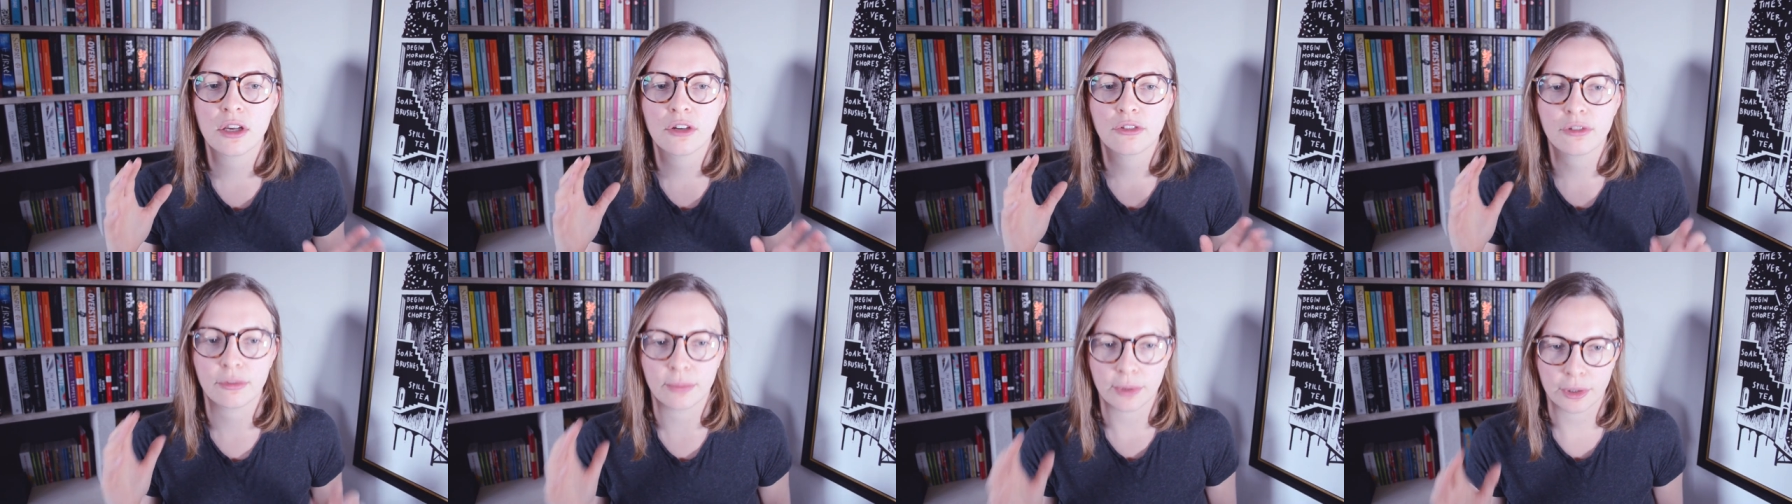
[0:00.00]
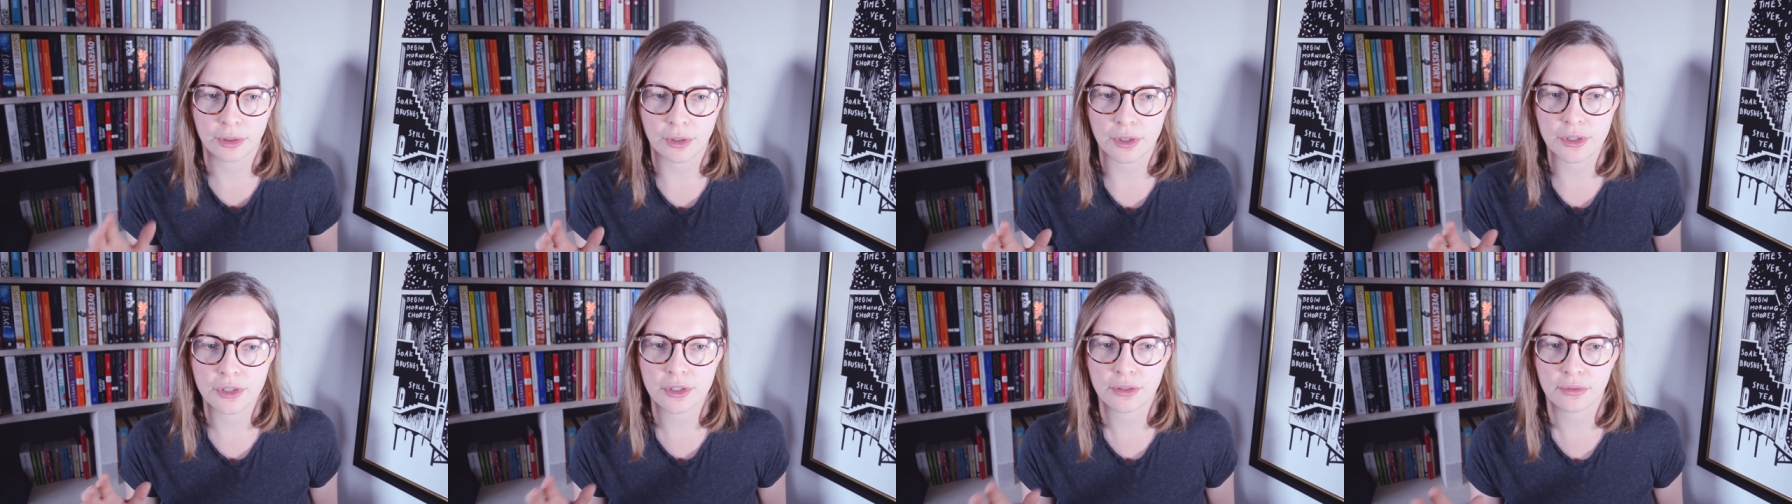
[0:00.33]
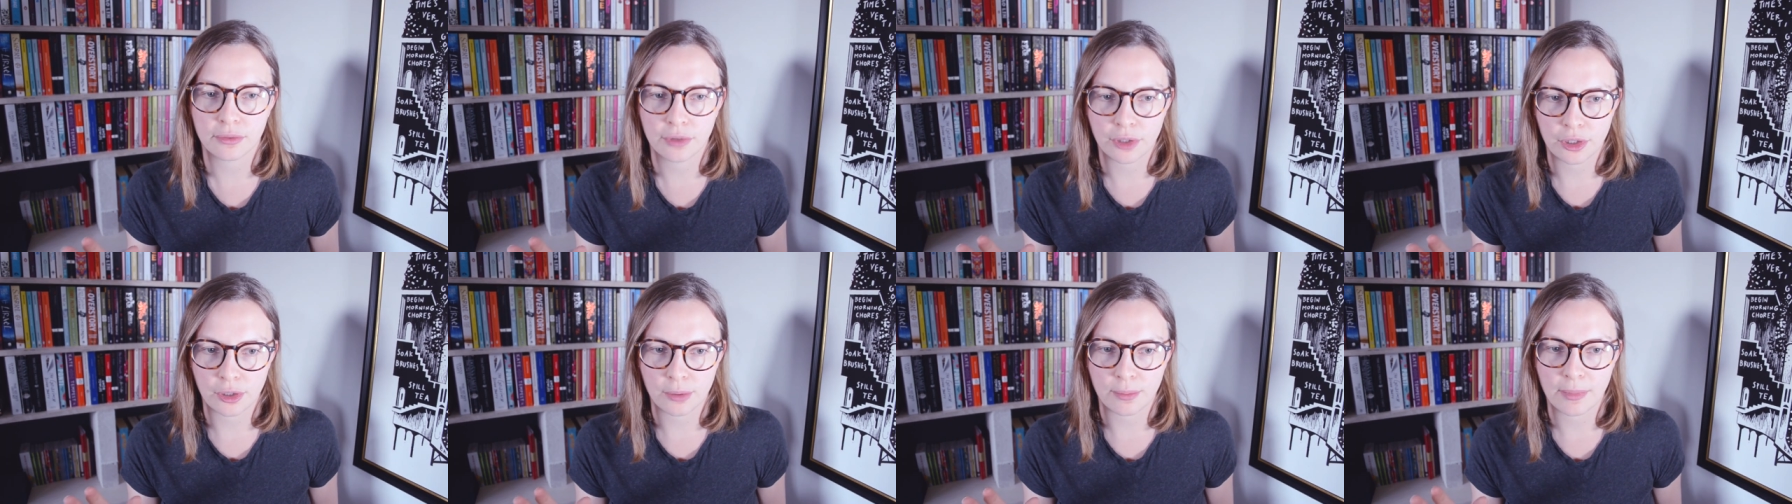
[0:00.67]
from across the
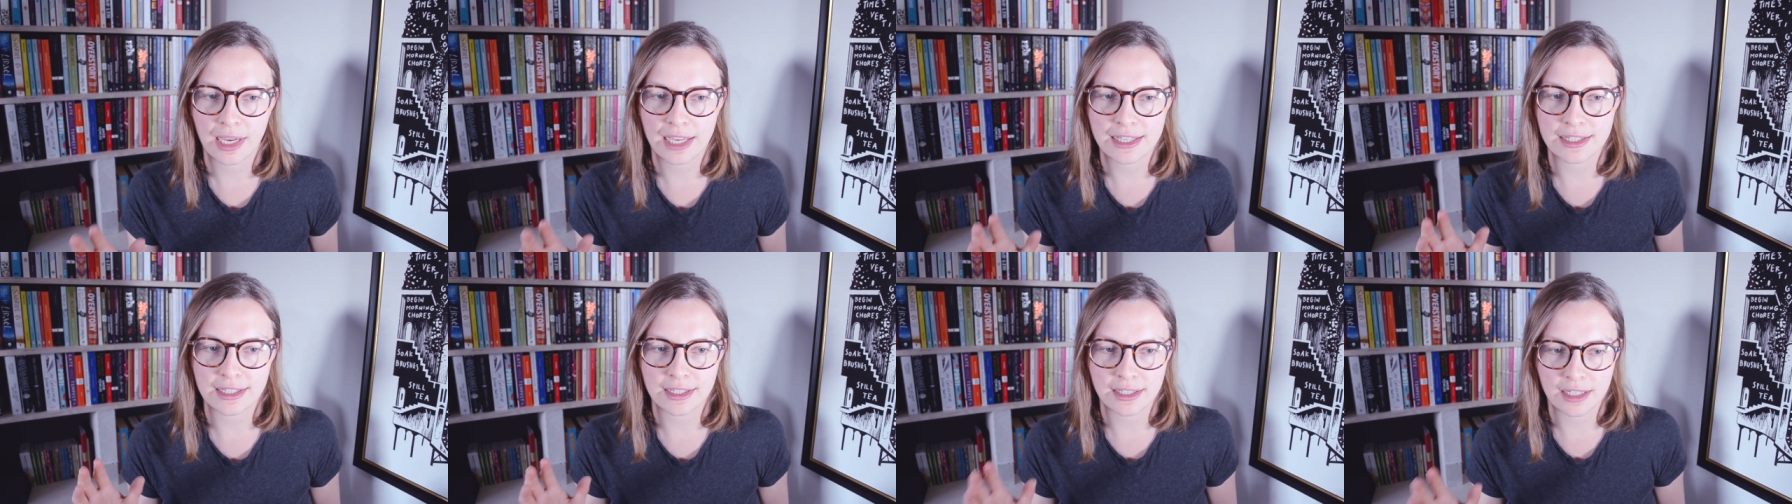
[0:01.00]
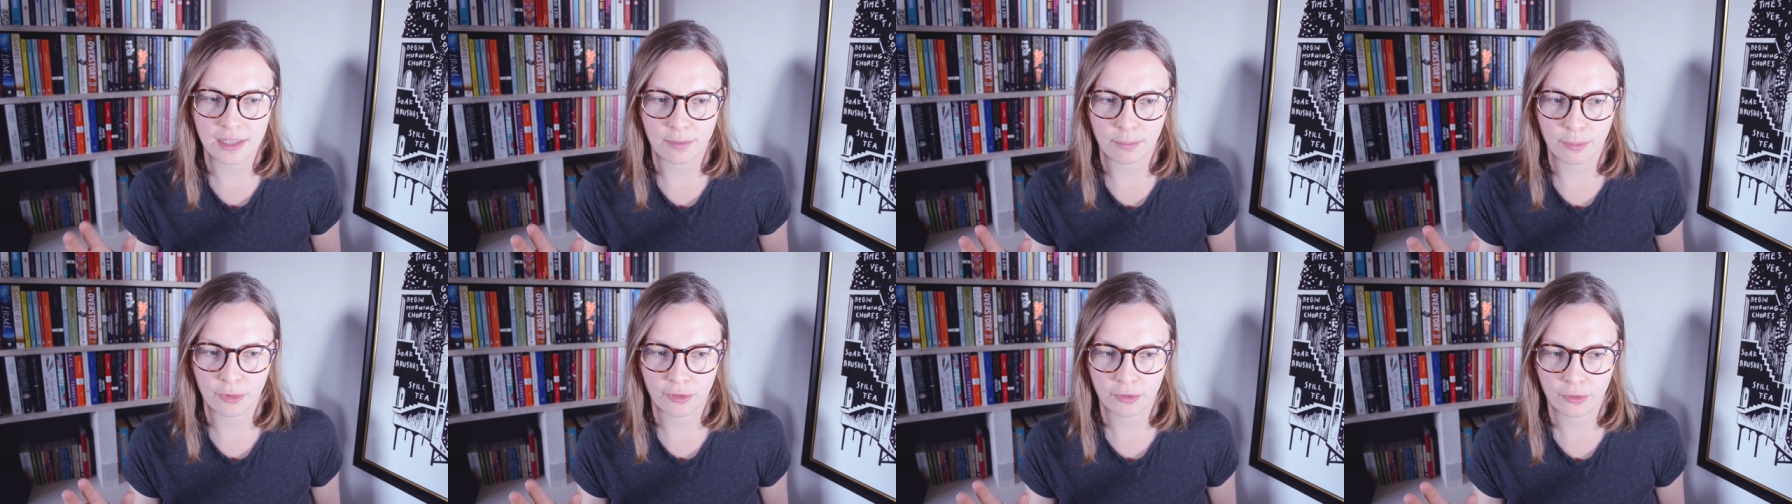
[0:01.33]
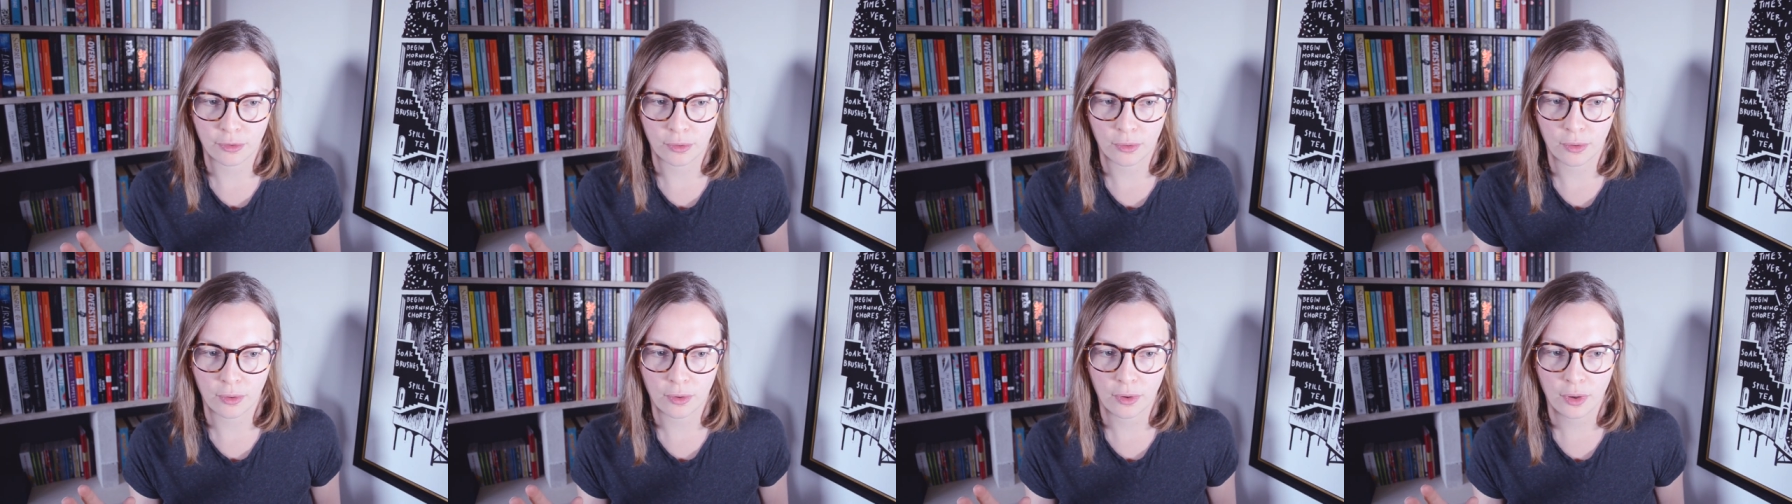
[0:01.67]
room as it did
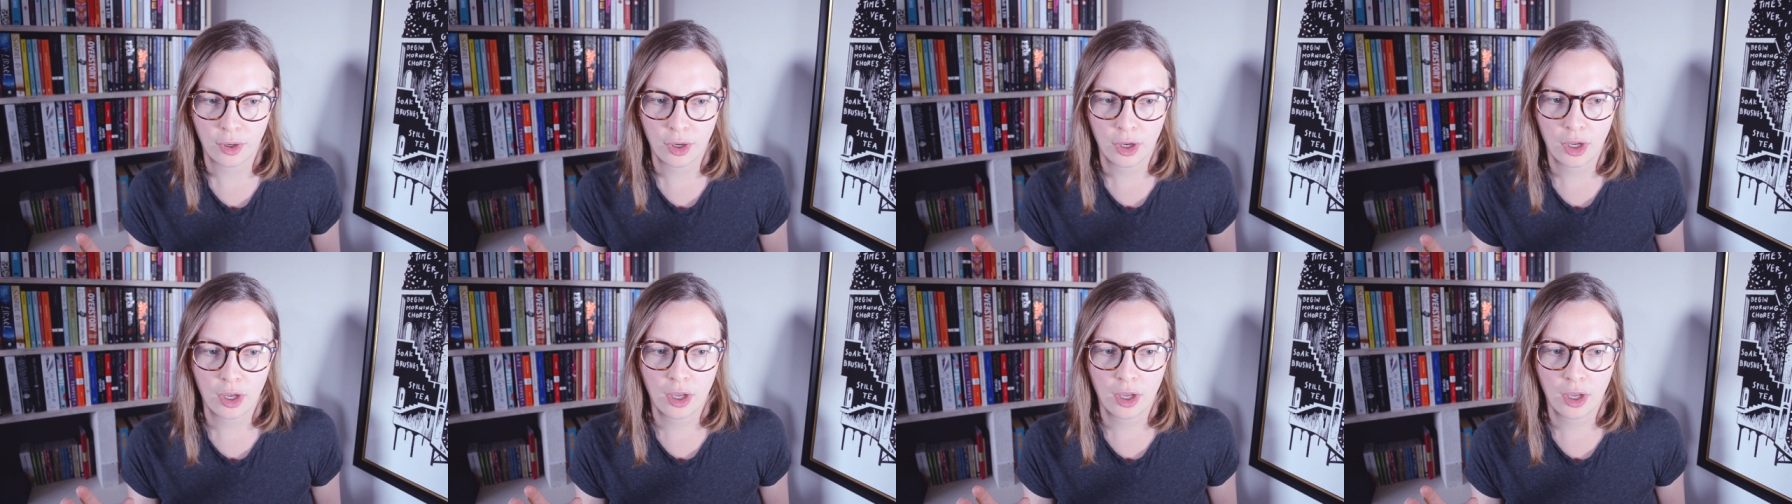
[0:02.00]
before.